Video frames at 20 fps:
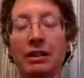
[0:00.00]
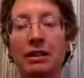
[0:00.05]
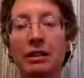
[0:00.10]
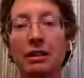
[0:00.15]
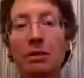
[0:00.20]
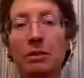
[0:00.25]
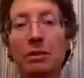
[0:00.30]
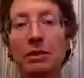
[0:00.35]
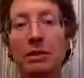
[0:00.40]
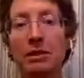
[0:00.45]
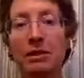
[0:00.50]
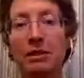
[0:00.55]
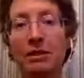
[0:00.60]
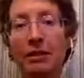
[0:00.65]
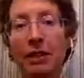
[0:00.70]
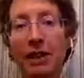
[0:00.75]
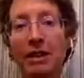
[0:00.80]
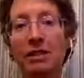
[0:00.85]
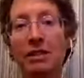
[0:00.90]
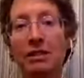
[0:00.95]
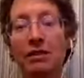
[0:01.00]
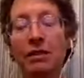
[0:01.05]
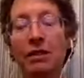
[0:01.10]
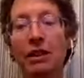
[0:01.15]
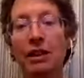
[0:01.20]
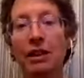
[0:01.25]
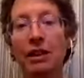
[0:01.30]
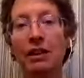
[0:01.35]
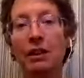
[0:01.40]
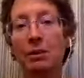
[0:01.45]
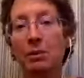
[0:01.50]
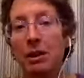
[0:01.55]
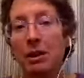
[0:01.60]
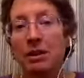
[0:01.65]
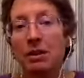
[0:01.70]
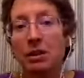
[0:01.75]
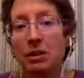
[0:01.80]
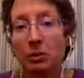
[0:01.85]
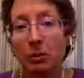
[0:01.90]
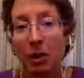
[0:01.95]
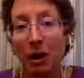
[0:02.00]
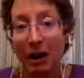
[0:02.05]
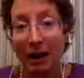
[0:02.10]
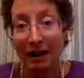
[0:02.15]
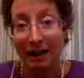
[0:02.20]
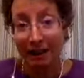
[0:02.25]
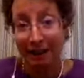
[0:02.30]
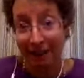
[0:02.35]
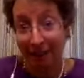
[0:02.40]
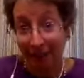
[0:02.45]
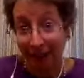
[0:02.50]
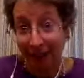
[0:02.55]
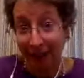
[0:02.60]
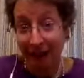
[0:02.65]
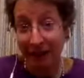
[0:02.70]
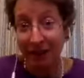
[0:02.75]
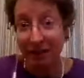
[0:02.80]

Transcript: it was a divisive thing and the reasons why in that